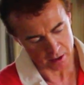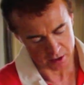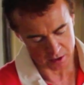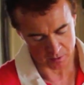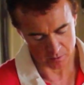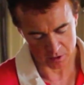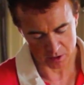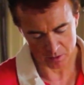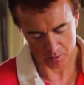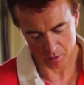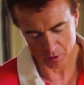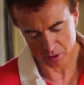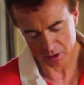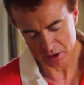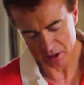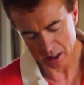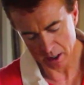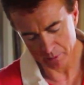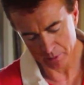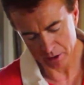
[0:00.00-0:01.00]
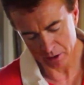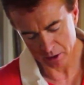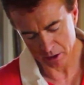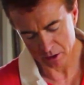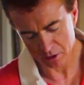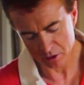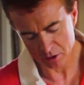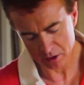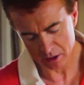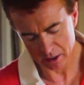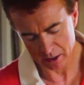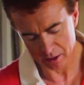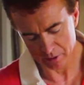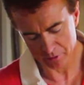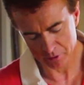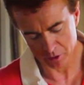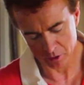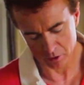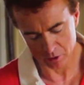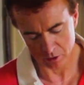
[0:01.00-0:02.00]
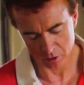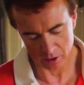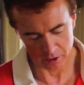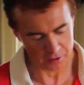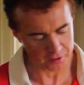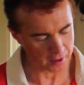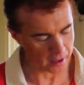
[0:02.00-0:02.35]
some smoked salmon. You can just kind of curl on